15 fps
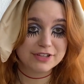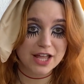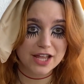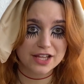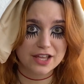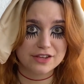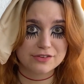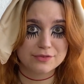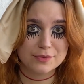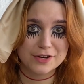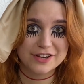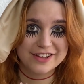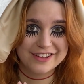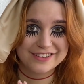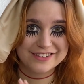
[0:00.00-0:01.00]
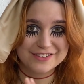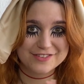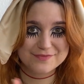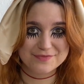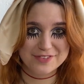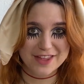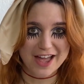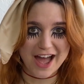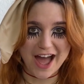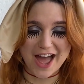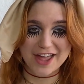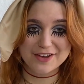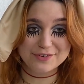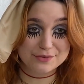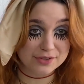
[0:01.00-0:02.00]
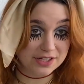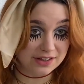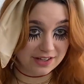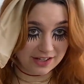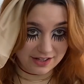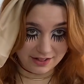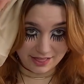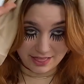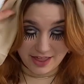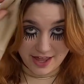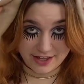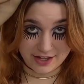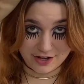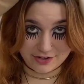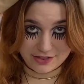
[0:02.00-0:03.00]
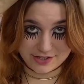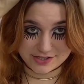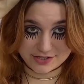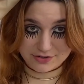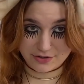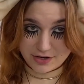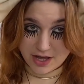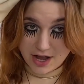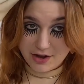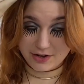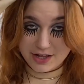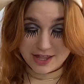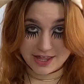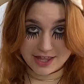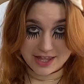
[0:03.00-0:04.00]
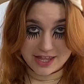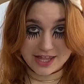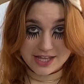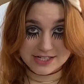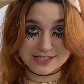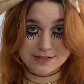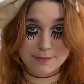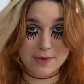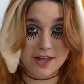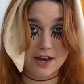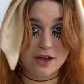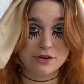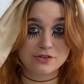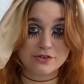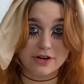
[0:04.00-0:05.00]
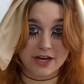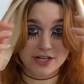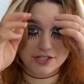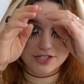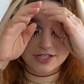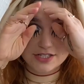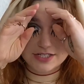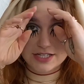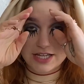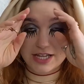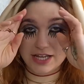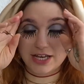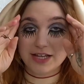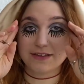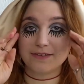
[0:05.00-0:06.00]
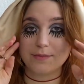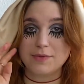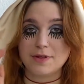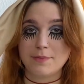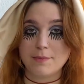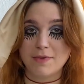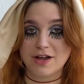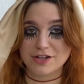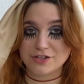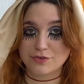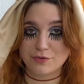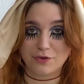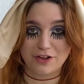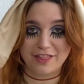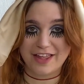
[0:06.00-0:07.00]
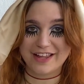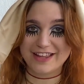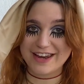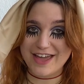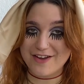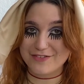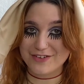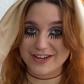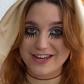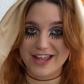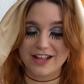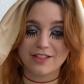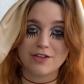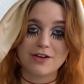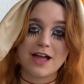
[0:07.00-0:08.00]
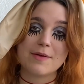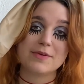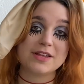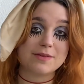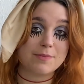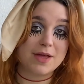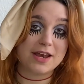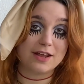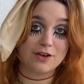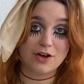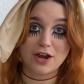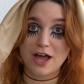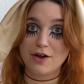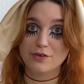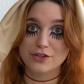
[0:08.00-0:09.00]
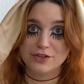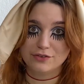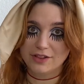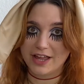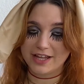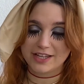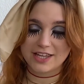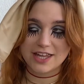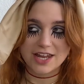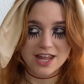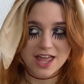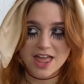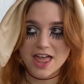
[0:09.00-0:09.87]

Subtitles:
I guess we're done. I really like how this turned out. It's a bit outrageous. It is a bit much for like an everyday look. I mean, depending on how you like it.